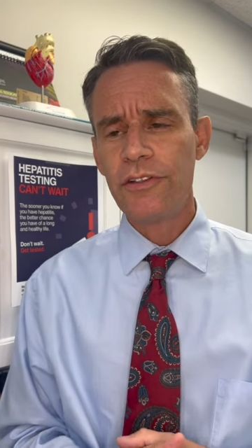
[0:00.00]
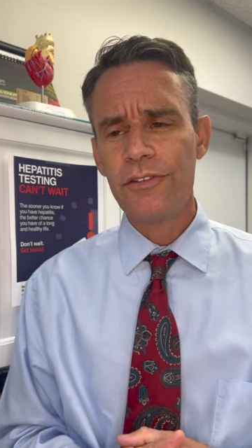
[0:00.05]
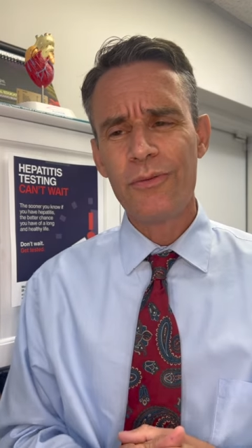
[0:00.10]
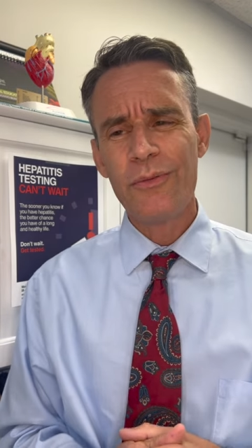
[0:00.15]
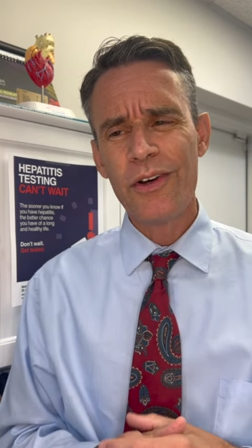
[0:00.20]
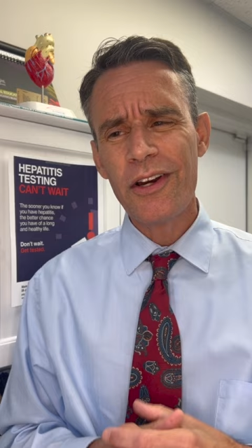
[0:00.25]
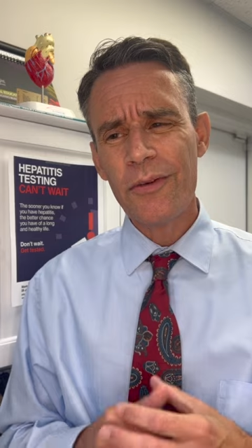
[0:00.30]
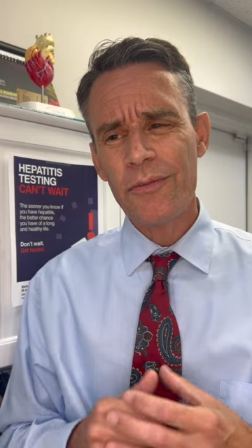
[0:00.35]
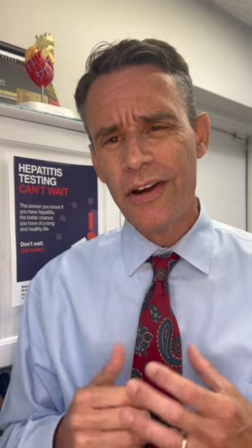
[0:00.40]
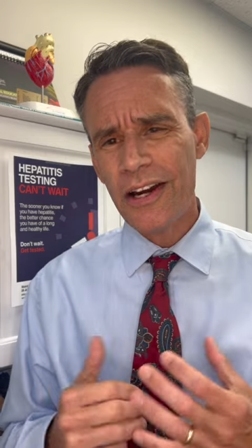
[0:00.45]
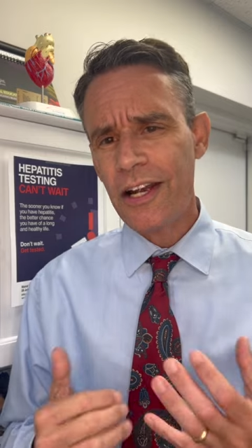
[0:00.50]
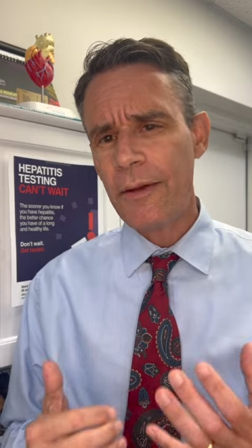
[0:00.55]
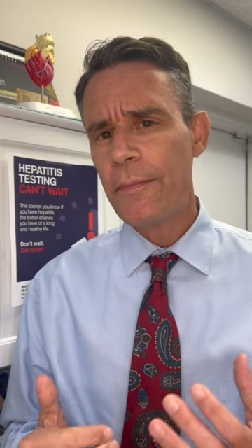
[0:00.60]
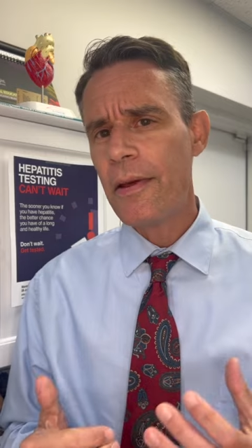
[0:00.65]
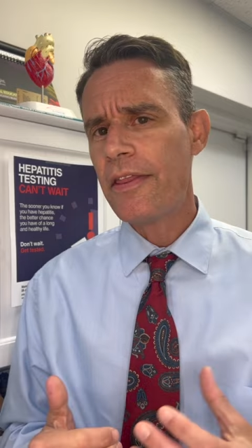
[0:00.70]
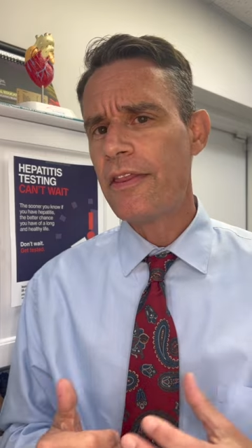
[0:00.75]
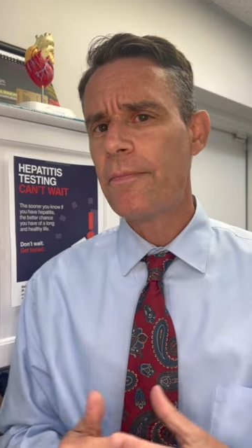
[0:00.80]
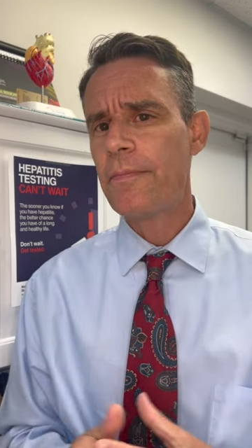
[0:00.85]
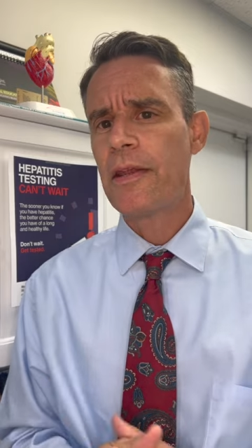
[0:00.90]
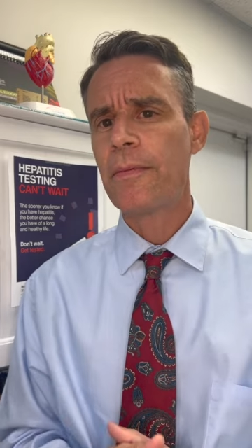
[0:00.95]
want to
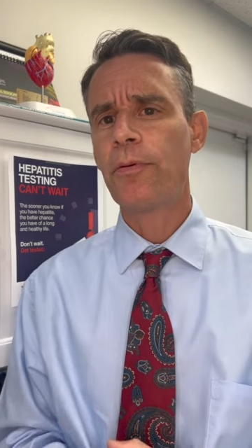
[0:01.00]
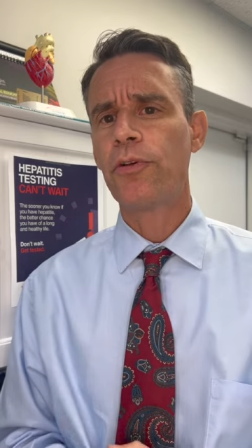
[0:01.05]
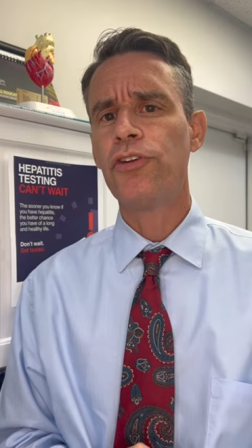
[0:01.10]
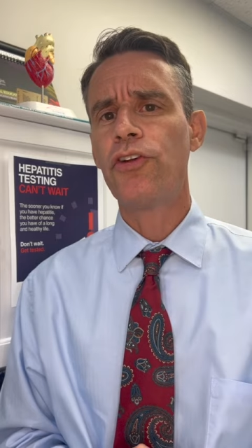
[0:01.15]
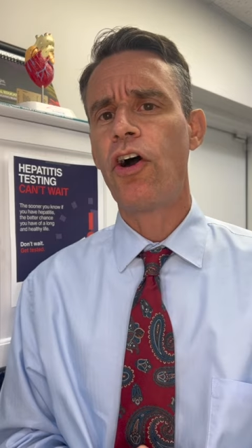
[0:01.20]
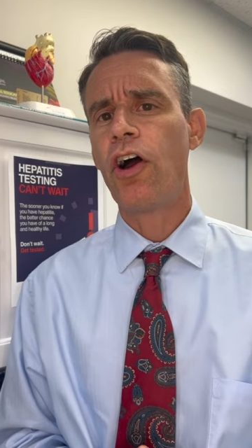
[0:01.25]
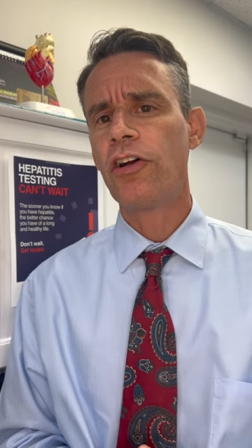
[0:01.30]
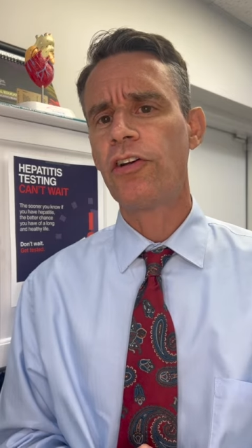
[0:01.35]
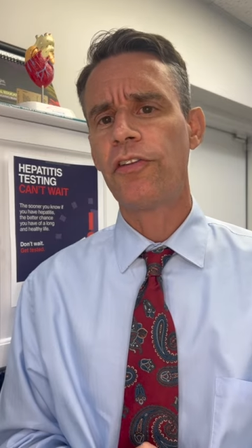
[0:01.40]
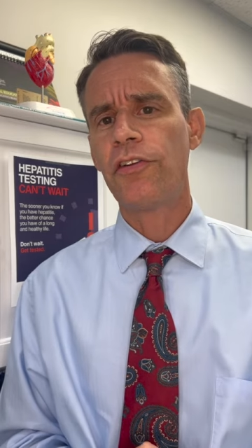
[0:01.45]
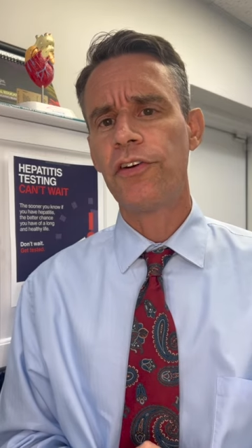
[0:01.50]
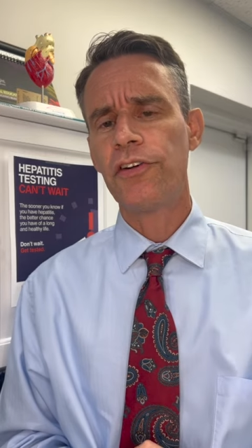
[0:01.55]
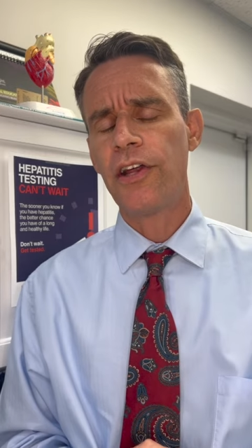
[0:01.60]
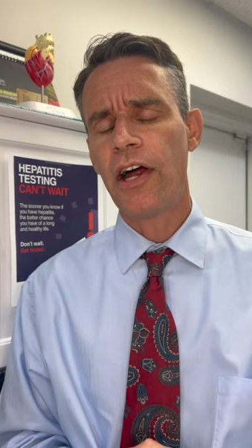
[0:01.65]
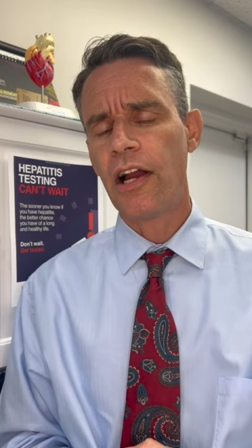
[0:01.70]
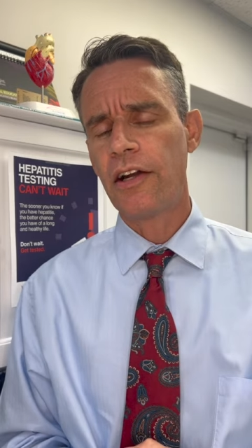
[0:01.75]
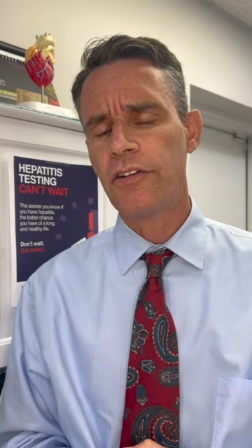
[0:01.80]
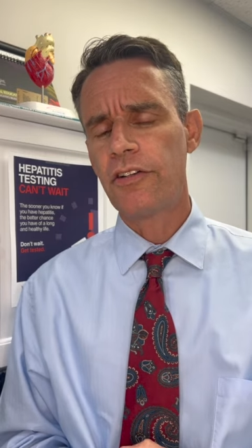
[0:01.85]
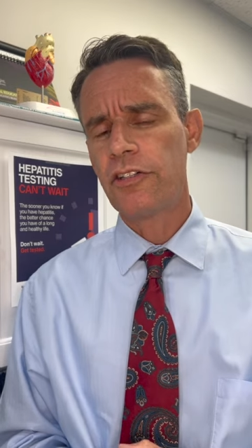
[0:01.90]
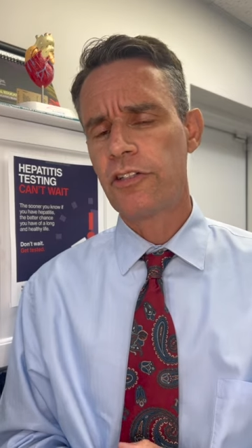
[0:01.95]
recommend that people talk to their
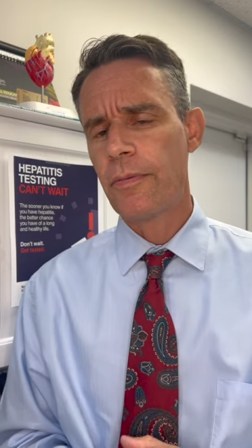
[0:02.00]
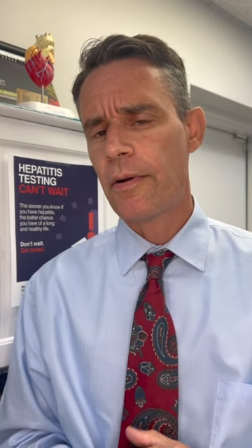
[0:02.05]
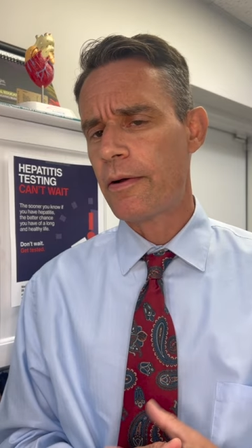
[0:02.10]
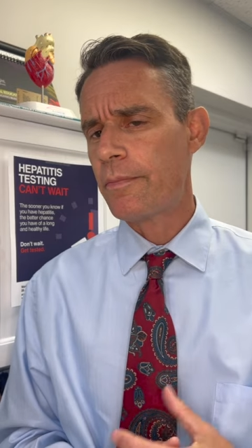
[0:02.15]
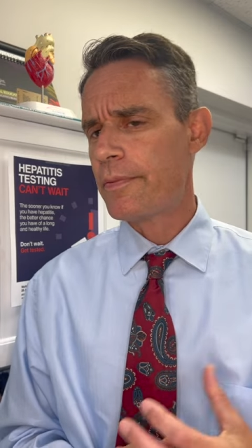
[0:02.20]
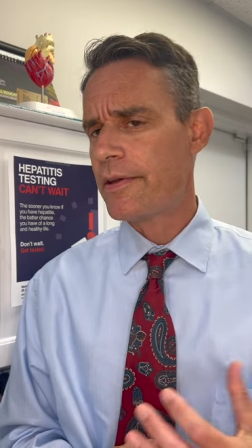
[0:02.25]
doctors about